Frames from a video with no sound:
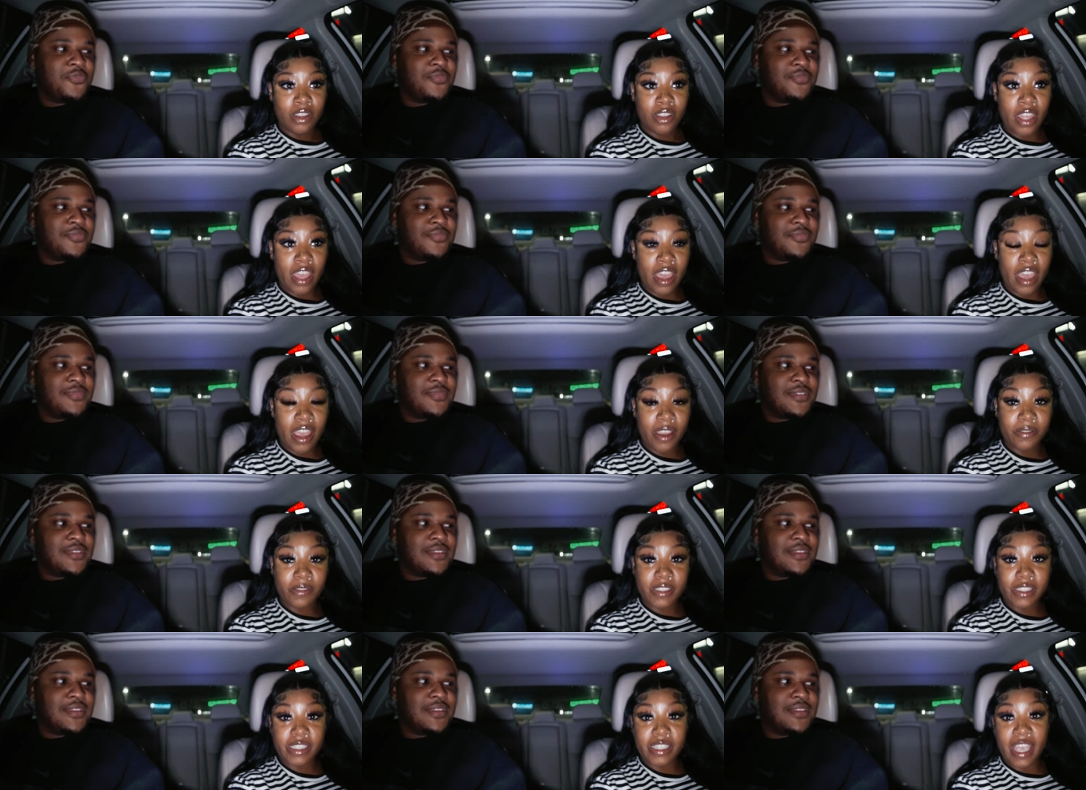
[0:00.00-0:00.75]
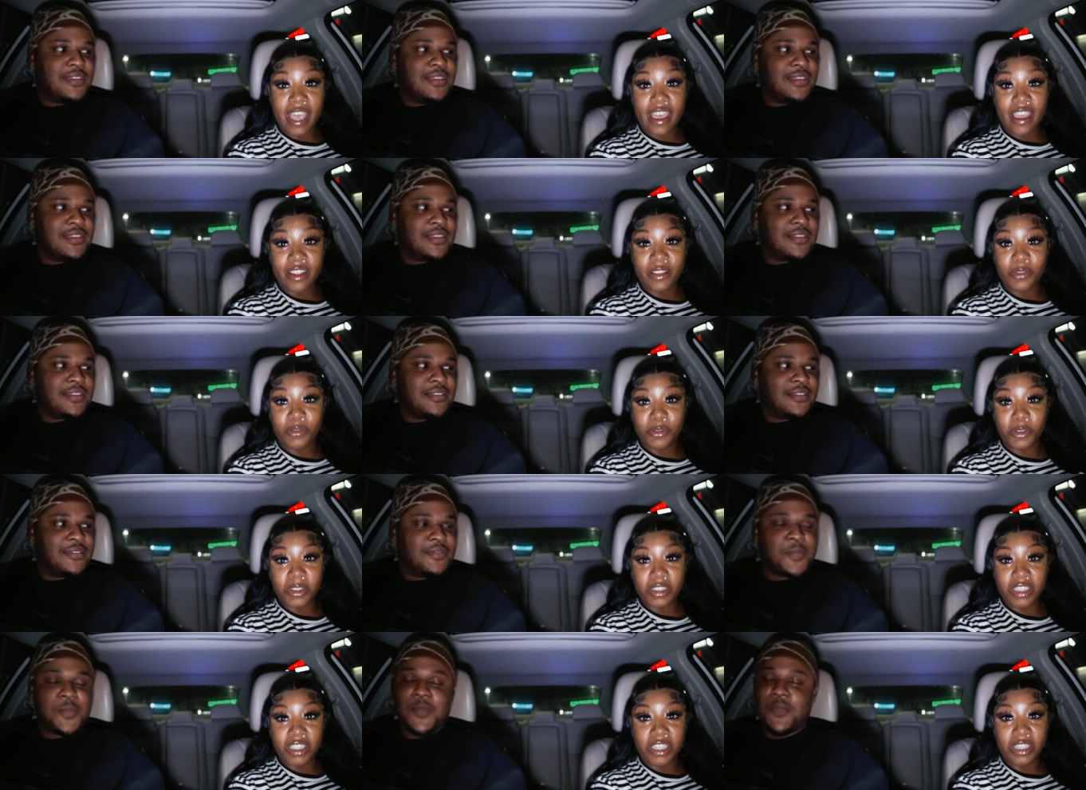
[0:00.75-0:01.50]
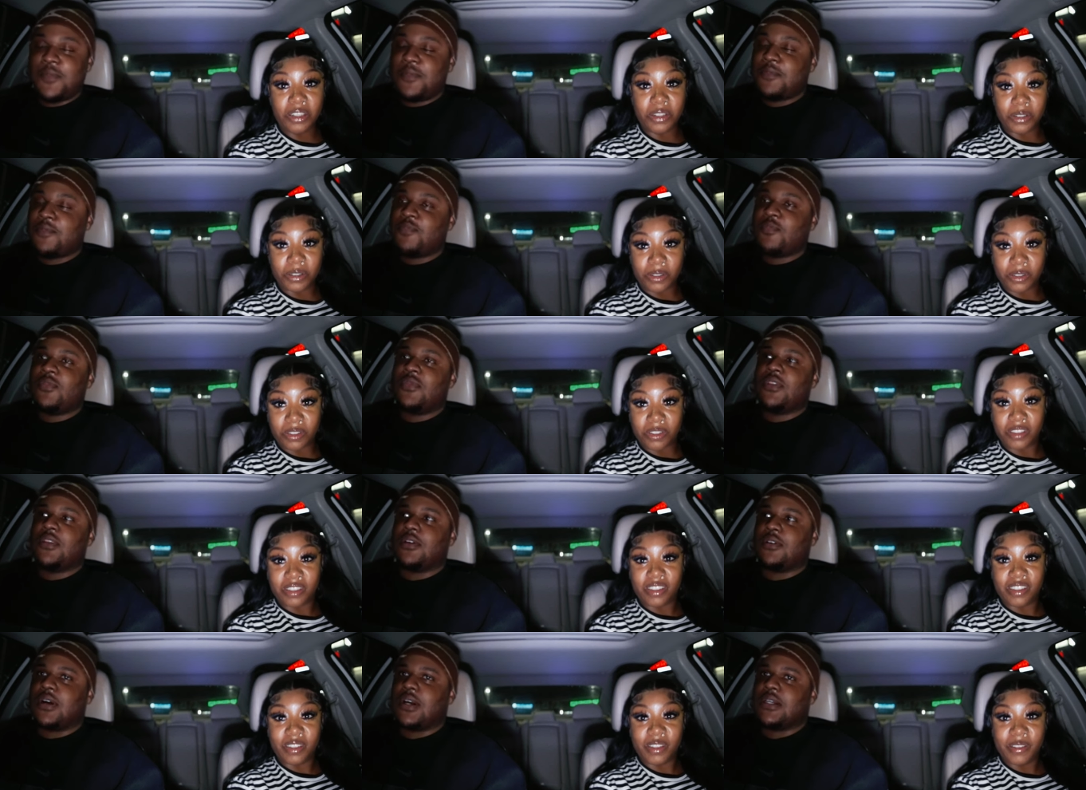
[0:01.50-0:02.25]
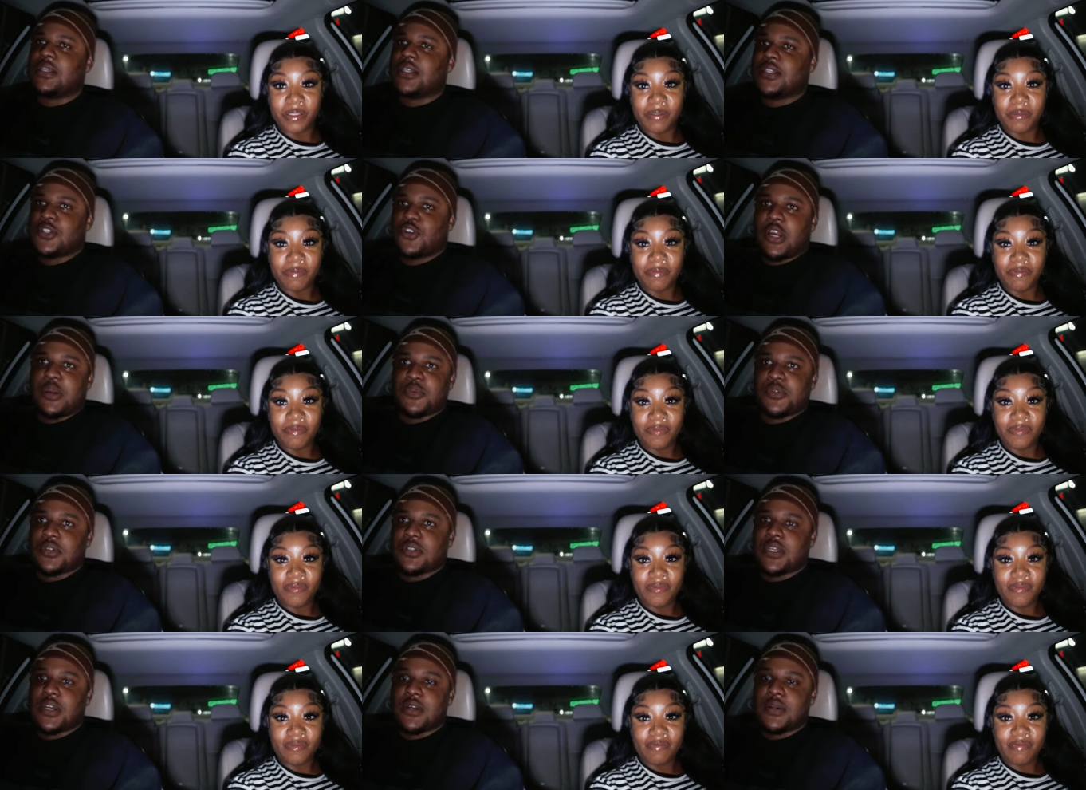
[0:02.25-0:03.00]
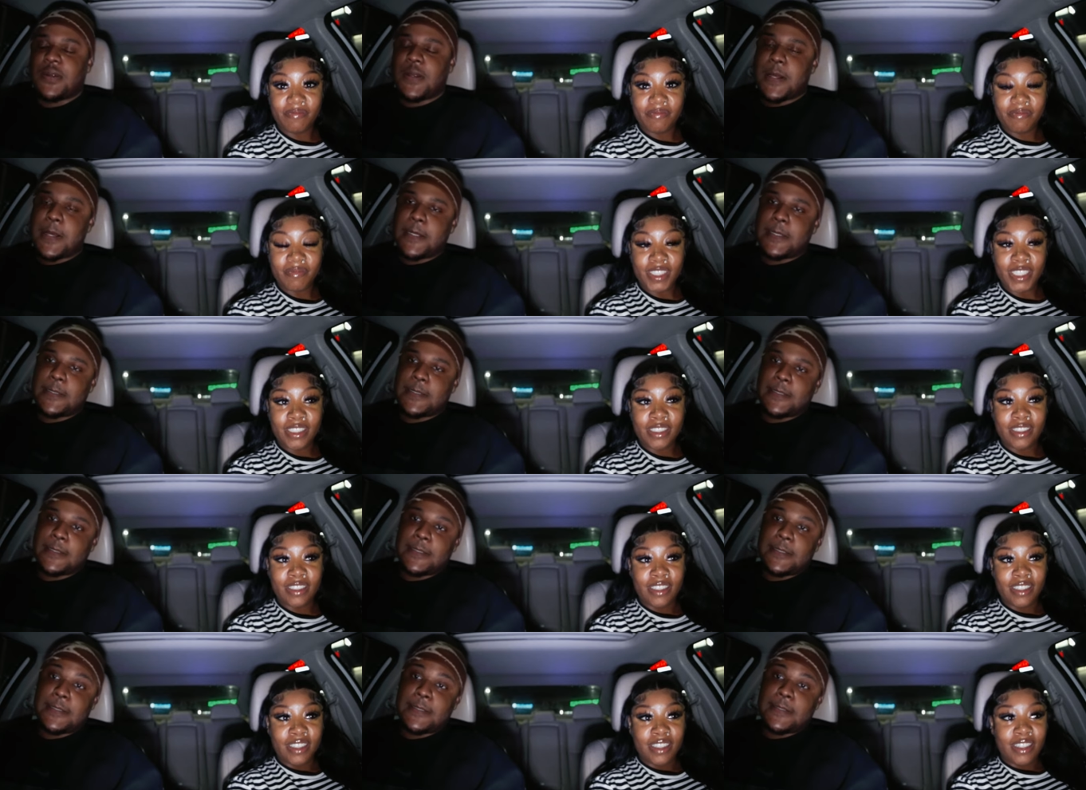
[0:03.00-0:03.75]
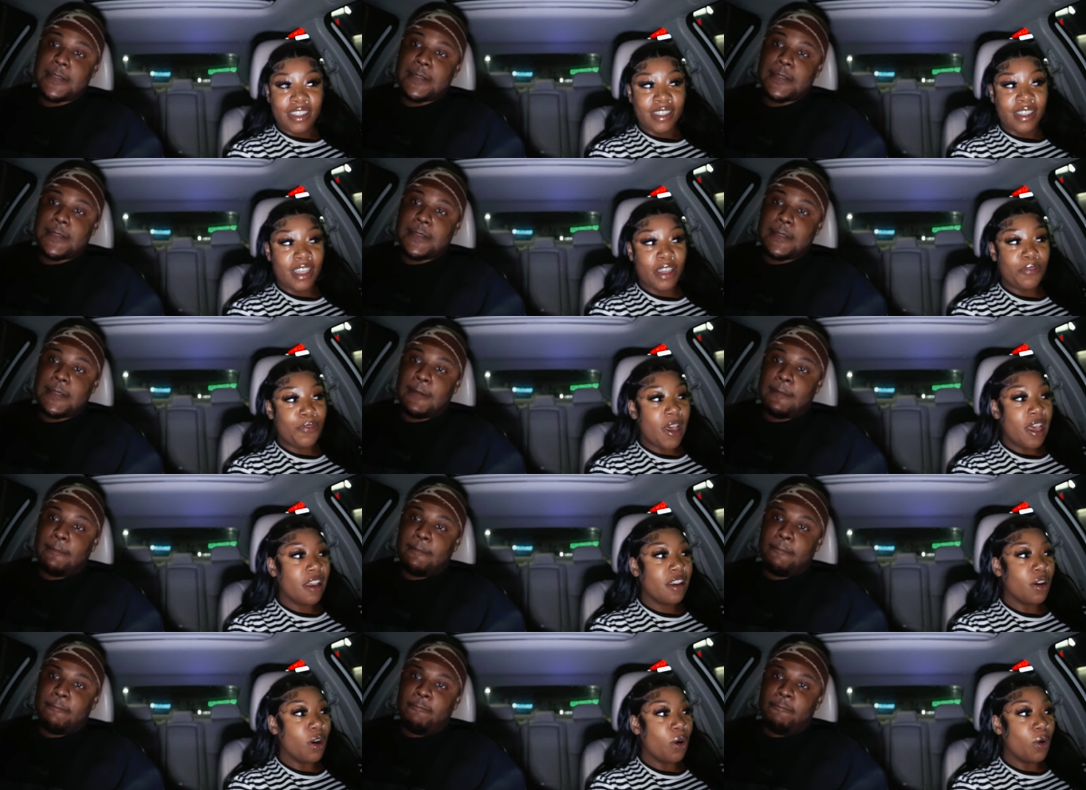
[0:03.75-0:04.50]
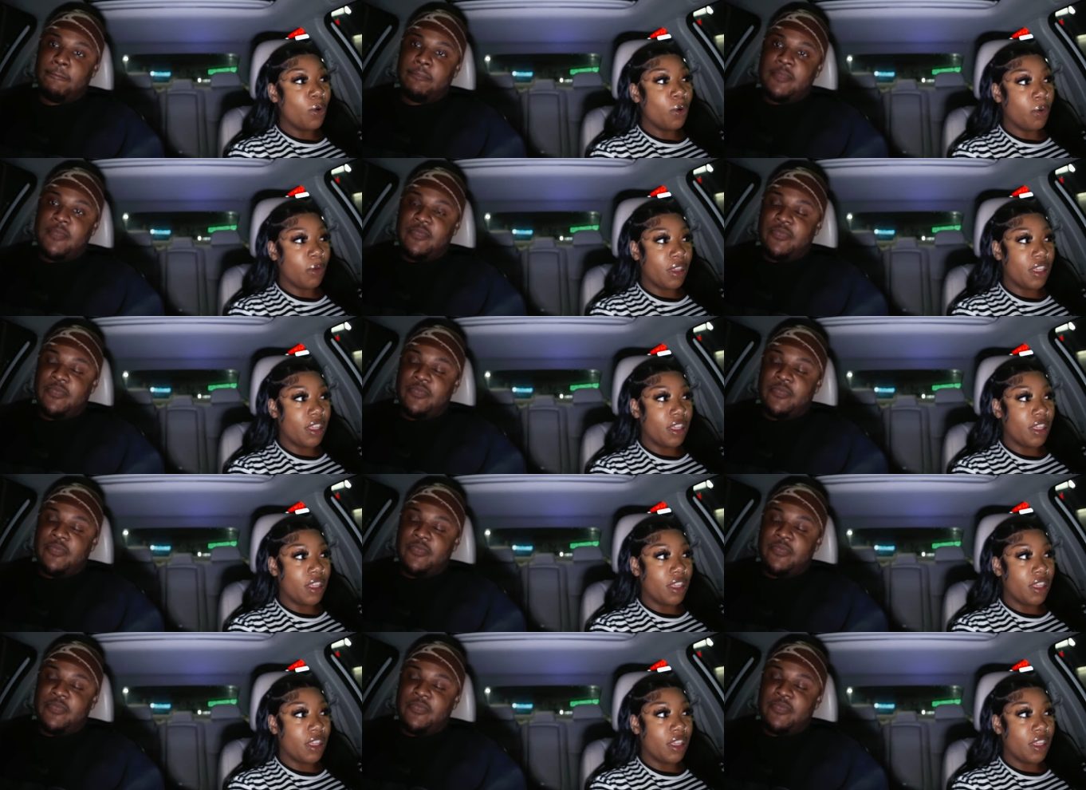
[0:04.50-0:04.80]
Speaker 1: that have sat for years. All right, it's grape juice though if I go